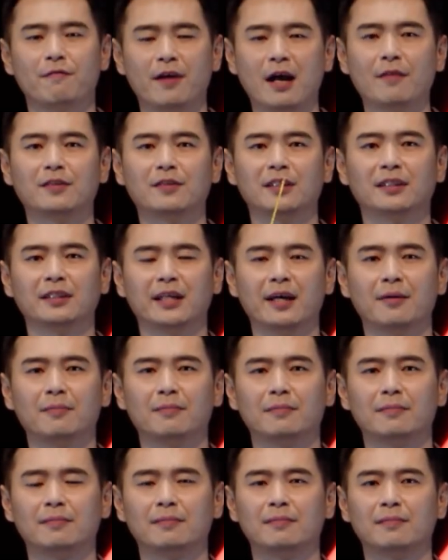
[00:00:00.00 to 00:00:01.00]

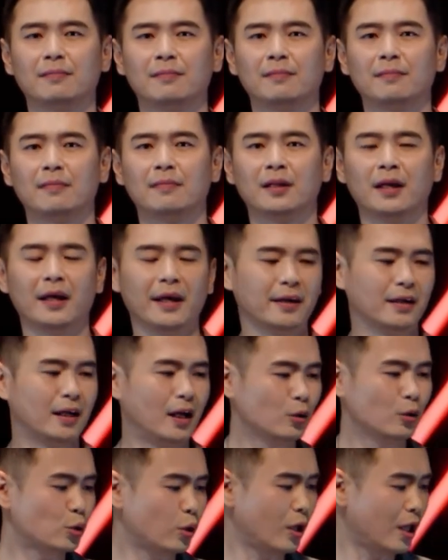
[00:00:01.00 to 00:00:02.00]
15M, an
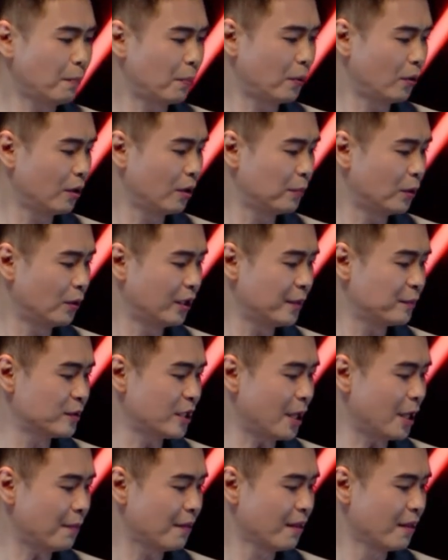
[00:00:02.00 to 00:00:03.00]
ultra portable
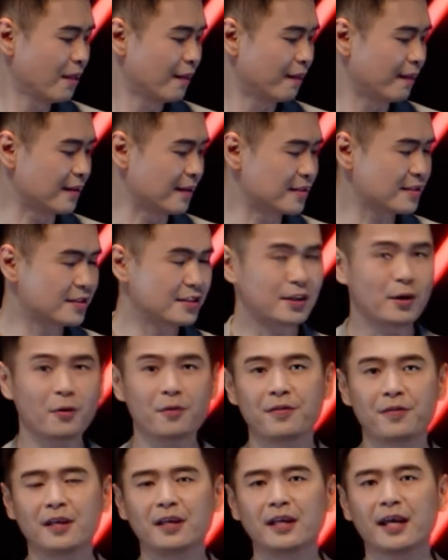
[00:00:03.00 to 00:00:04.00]
laptop that's
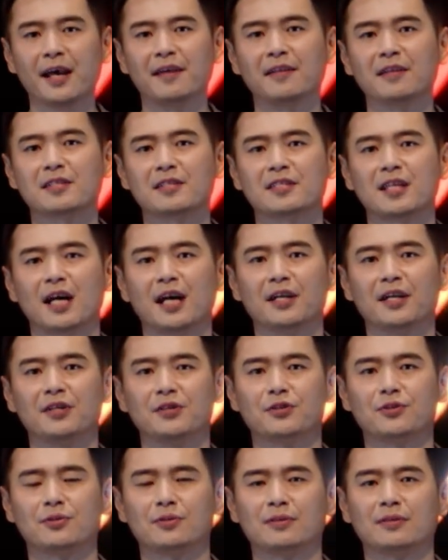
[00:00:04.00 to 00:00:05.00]
stealthy and
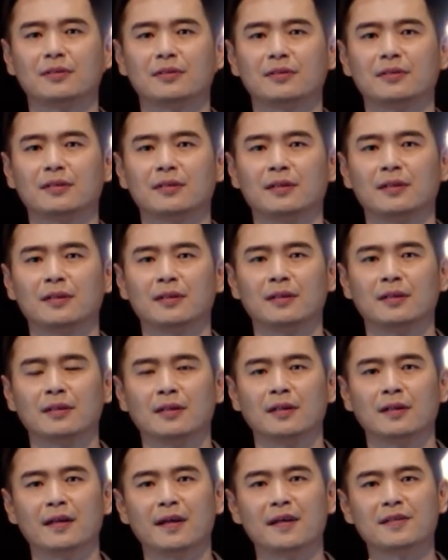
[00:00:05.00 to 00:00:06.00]
stylish.
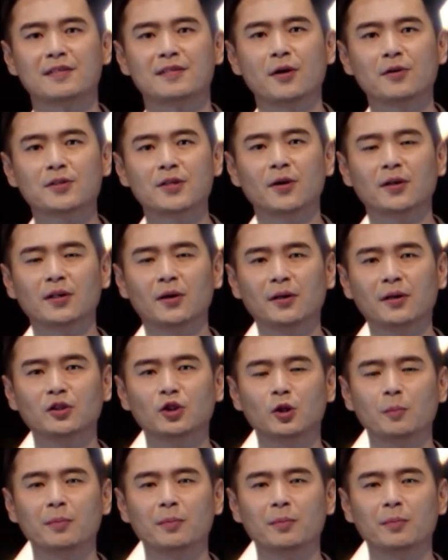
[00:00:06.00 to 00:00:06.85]
It's also going to